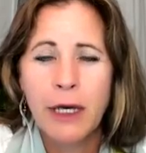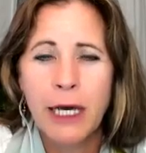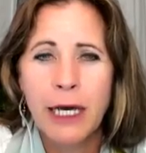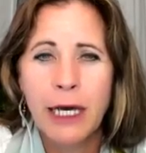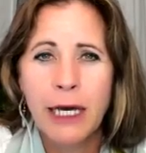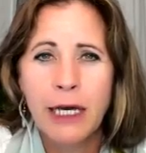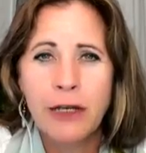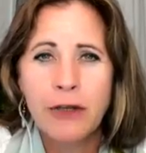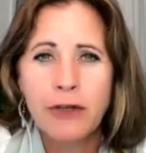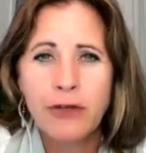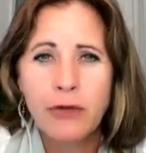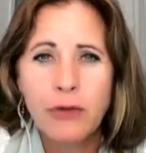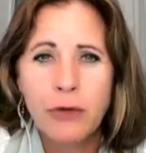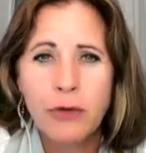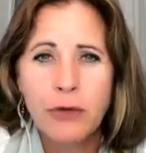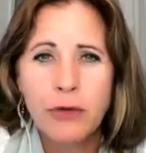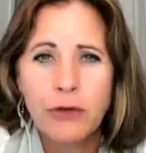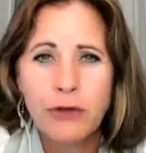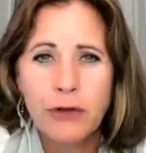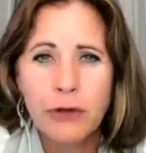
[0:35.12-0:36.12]
As you
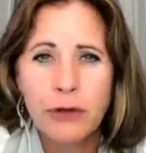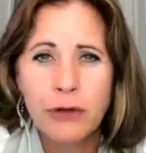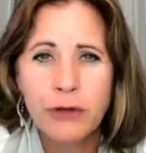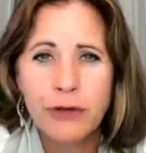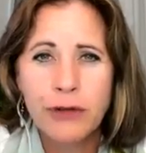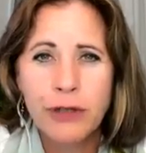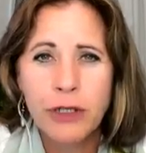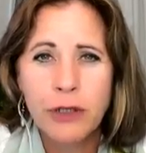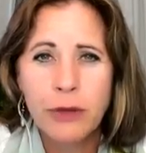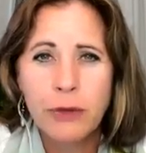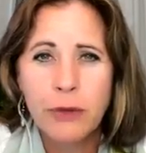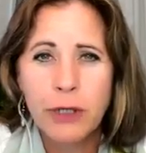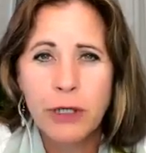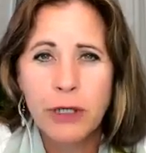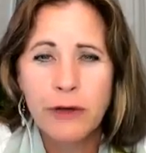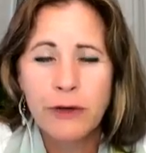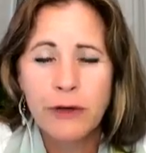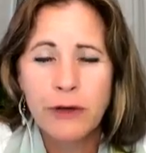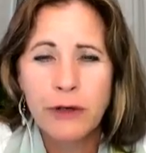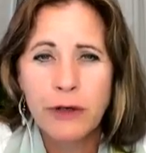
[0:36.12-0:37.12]
hold your energy and
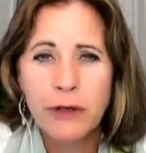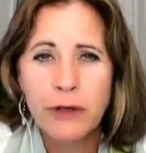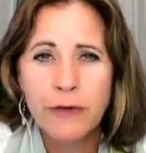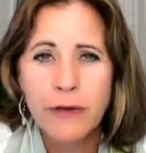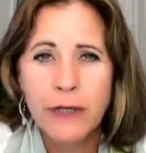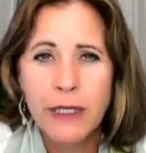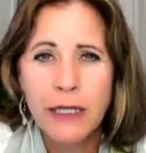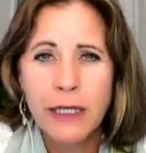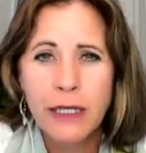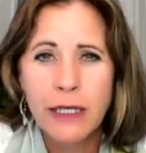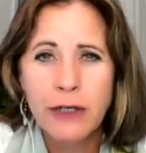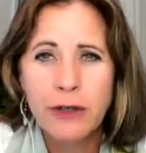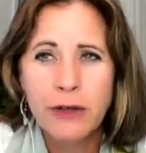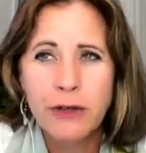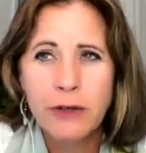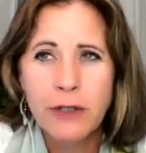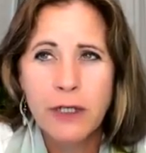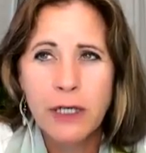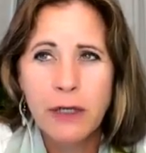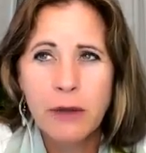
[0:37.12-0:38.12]
awareness in your divine line,
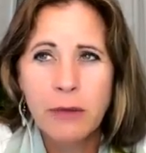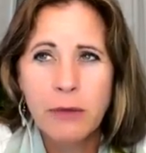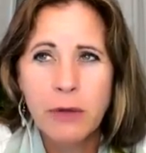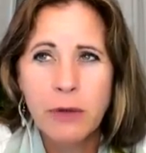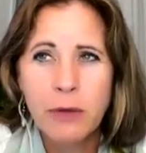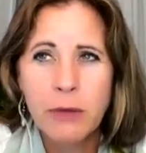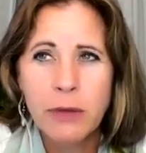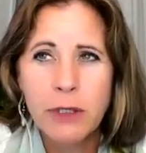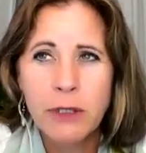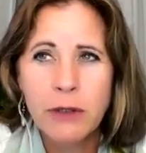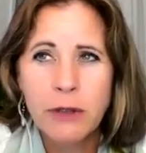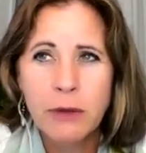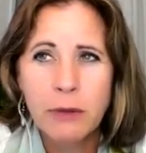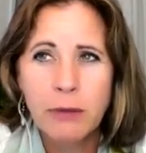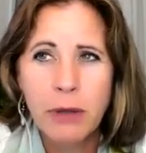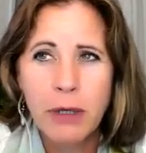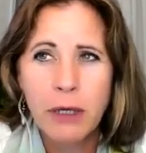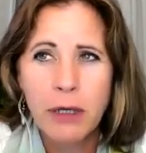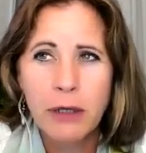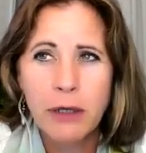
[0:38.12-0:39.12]
just take a moment to
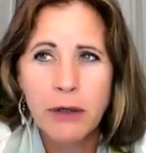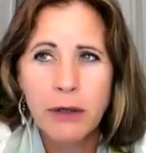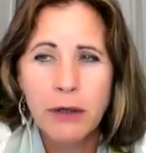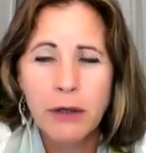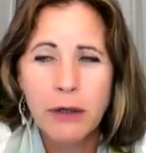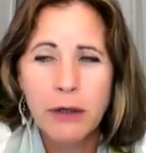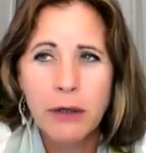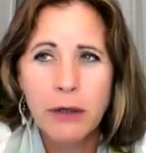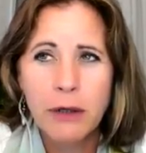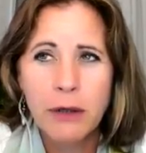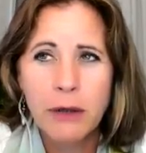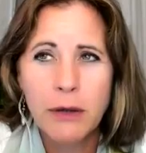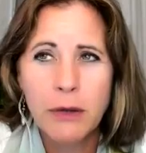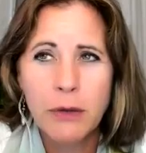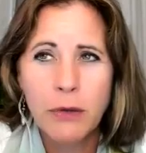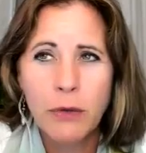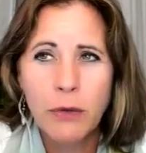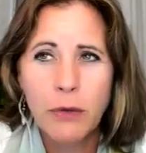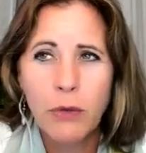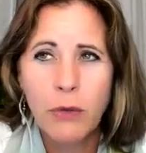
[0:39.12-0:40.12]
ponder
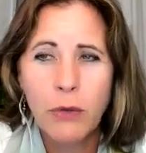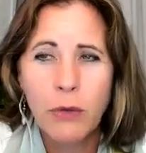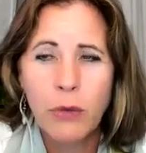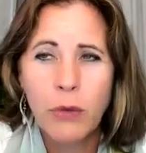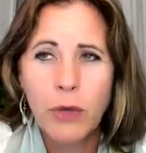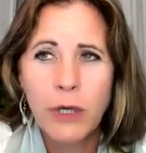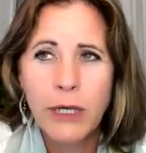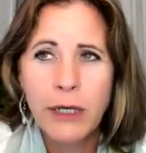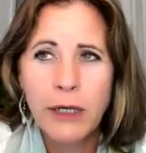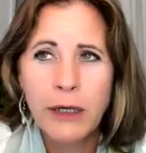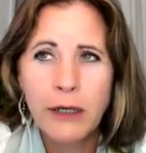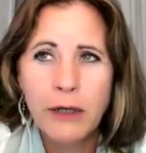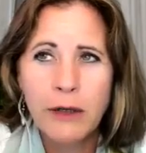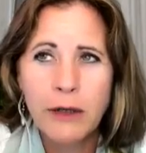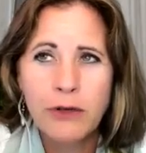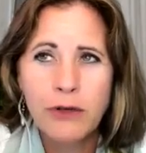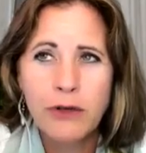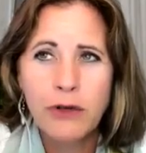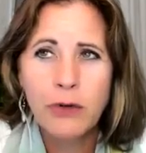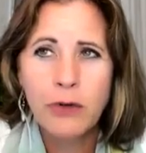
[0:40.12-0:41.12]
what it
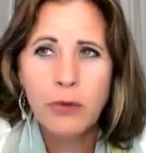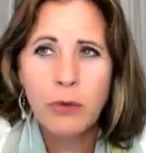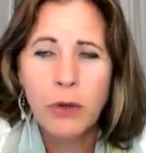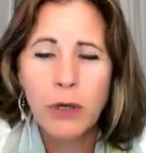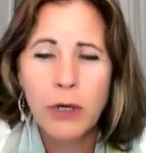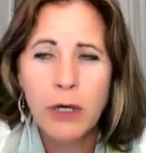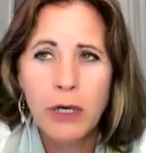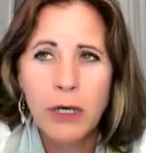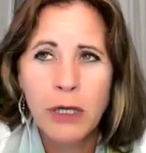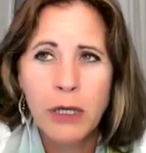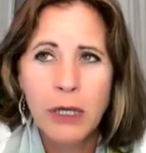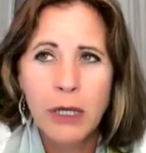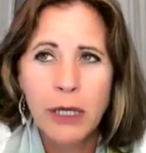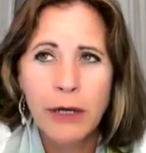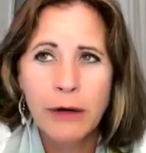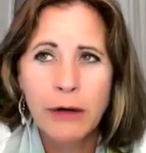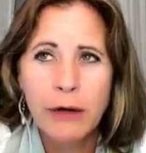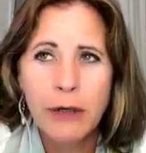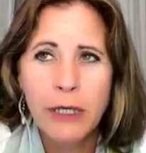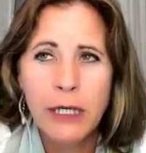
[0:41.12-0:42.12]
is you want
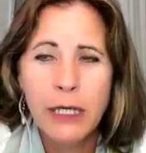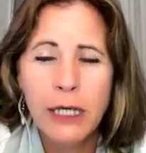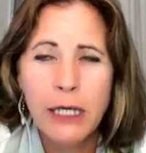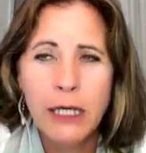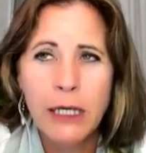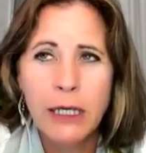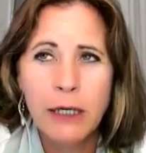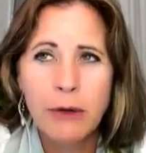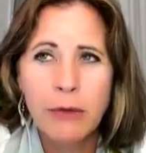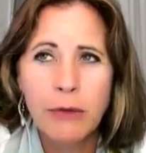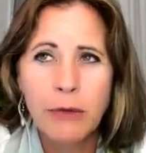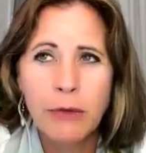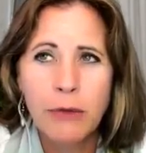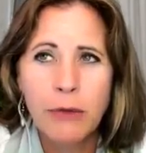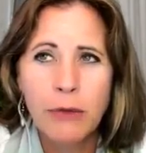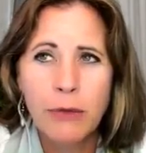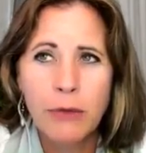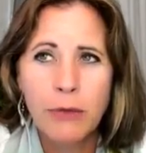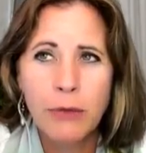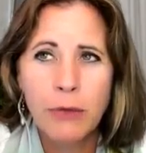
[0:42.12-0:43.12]
clarity
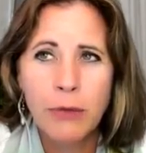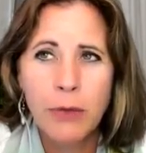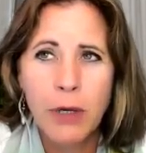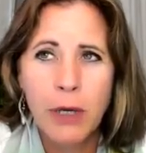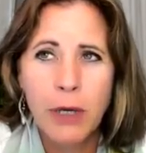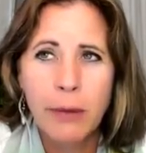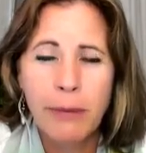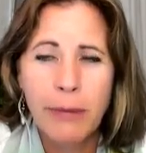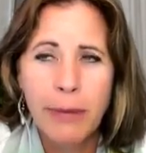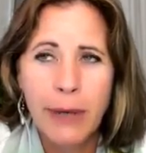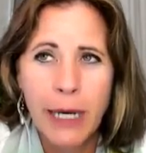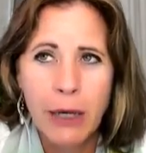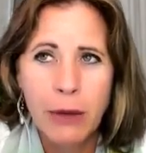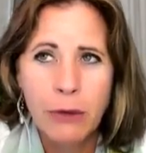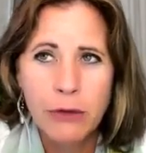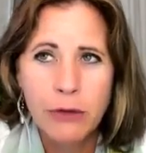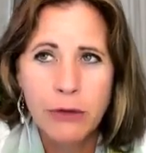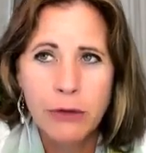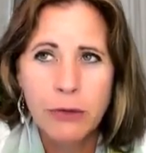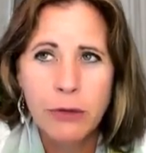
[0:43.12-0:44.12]

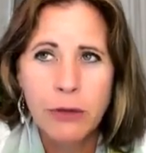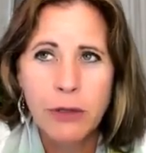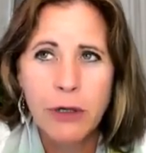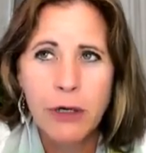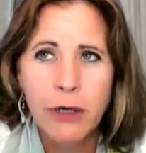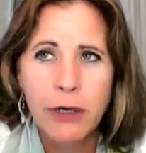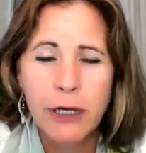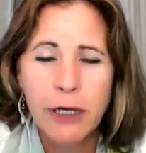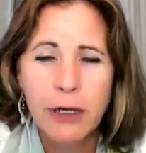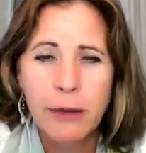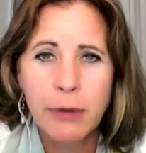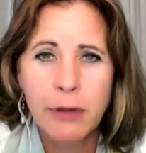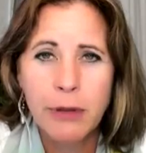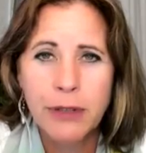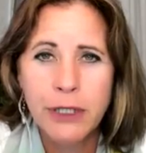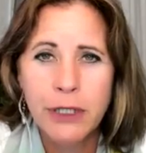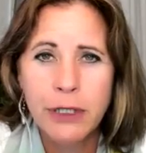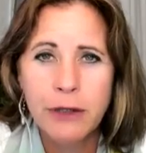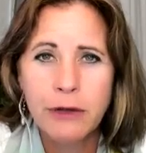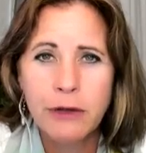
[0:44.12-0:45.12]
about regarding a
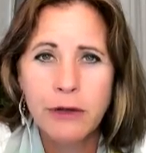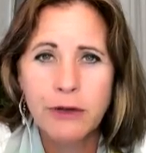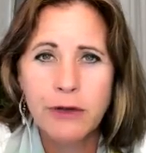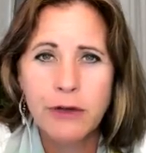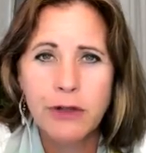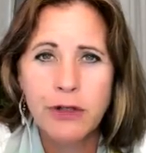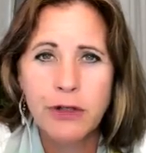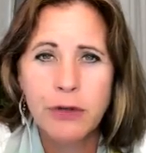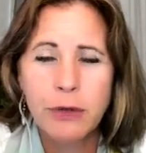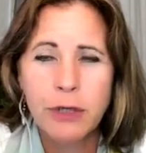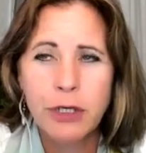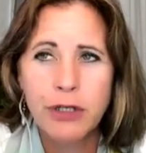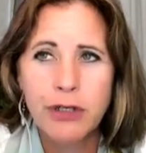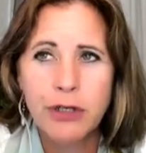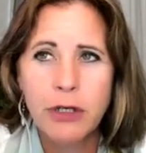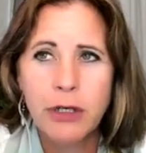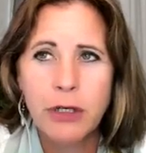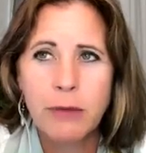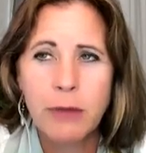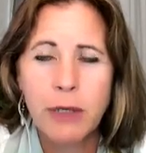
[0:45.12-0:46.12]
particular
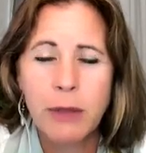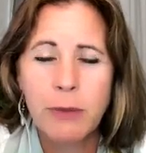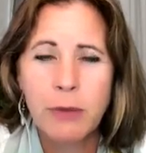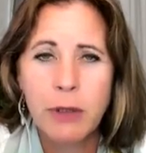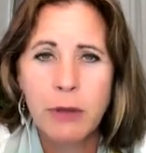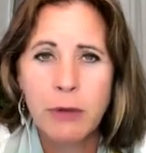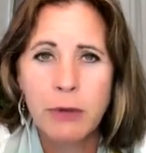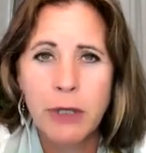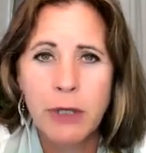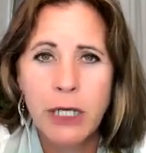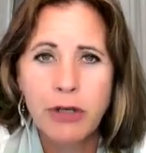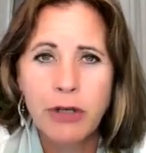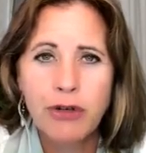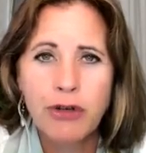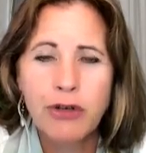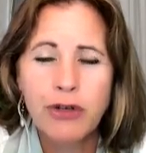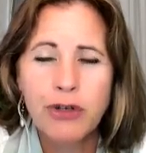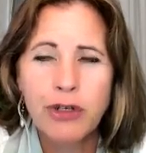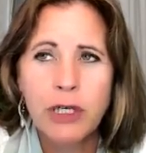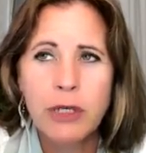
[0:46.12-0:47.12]
situation. It might be a
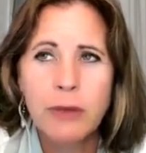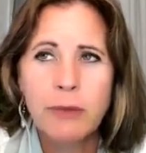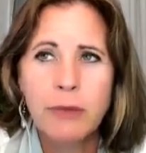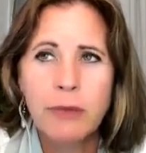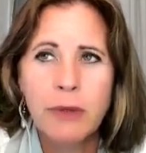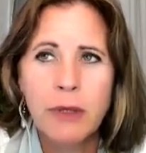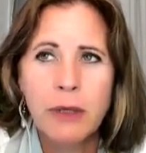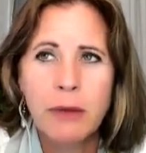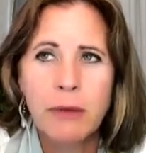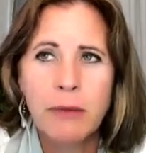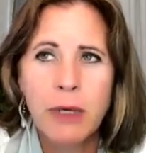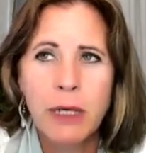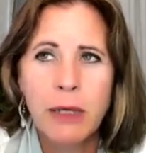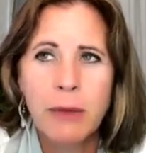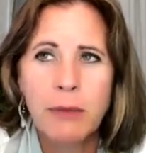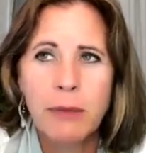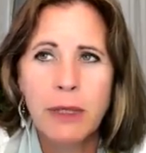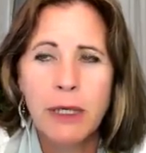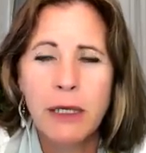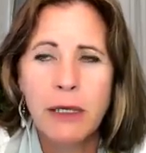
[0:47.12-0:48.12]
relationship. It
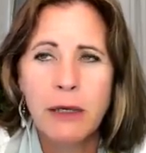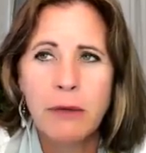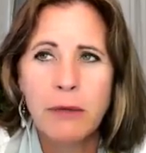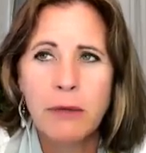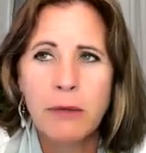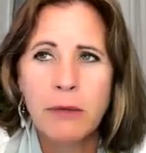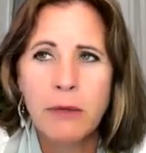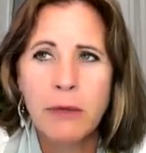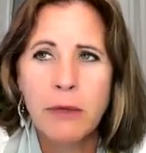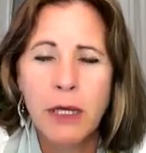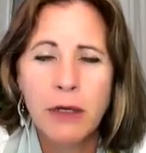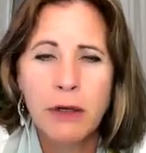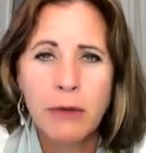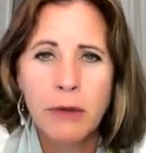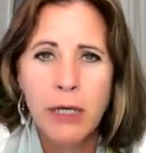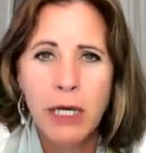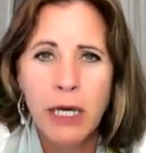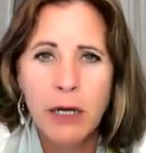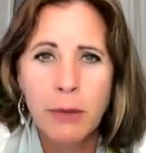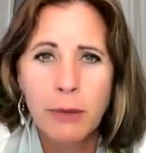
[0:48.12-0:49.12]
might be not
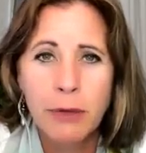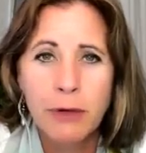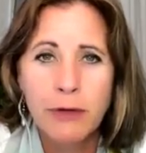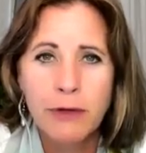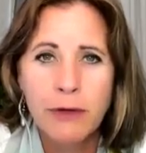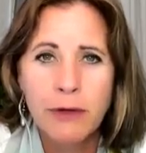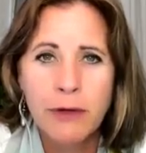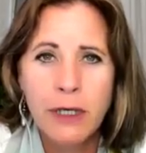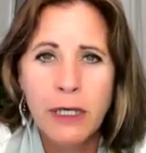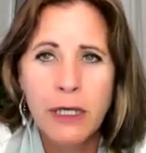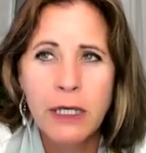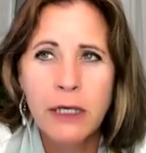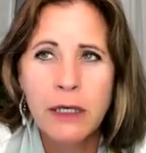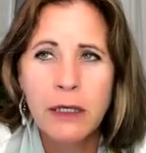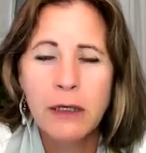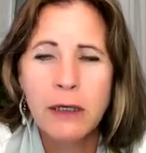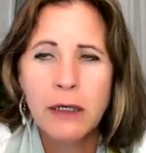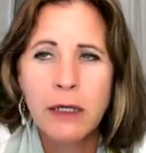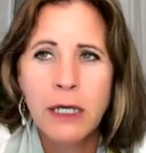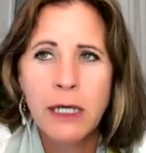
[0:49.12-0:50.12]
knowing how to
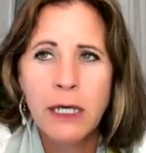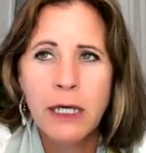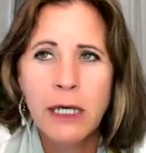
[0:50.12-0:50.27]
proceed,